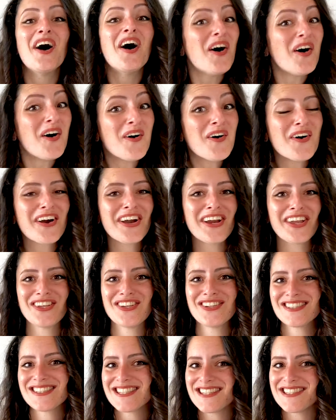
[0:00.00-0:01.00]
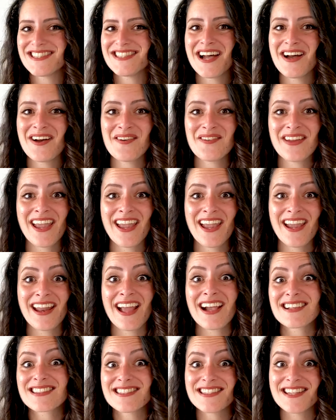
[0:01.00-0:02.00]
Or you sit down and
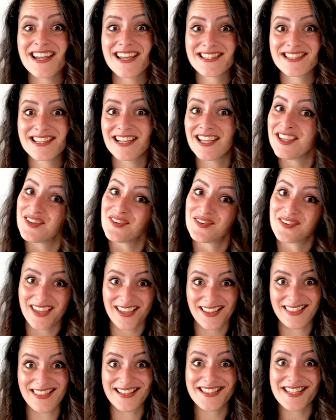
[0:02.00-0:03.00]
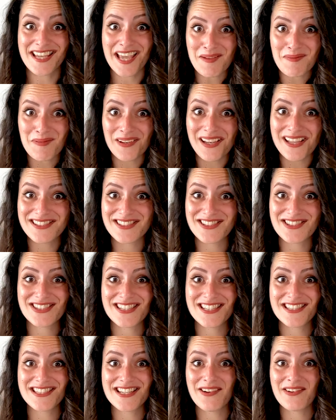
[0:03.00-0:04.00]
accidentally you kick the table as you
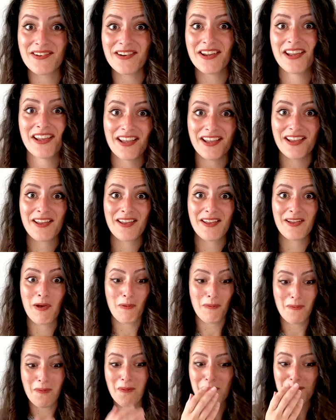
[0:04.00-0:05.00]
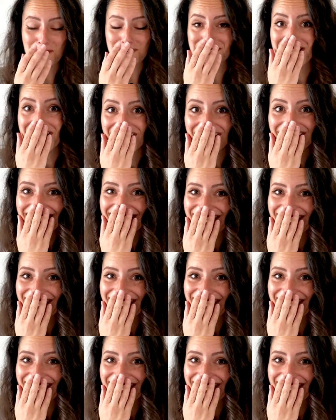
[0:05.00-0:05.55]
sit down. Oops.